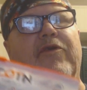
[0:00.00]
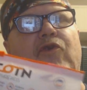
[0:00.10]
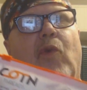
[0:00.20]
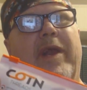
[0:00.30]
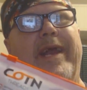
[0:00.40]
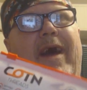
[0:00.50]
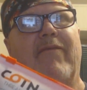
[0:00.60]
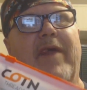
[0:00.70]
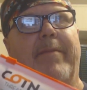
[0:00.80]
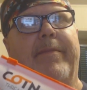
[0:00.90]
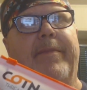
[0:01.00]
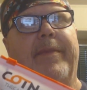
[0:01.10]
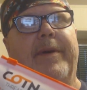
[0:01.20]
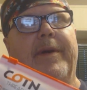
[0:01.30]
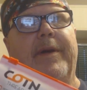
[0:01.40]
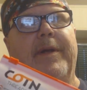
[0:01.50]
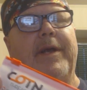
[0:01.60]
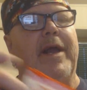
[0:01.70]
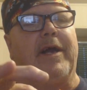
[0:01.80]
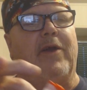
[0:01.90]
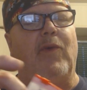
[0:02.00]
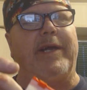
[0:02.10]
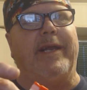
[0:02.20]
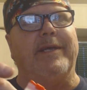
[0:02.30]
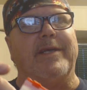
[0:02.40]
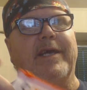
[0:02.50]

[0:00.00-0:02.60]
20 of them. You're not going to wick these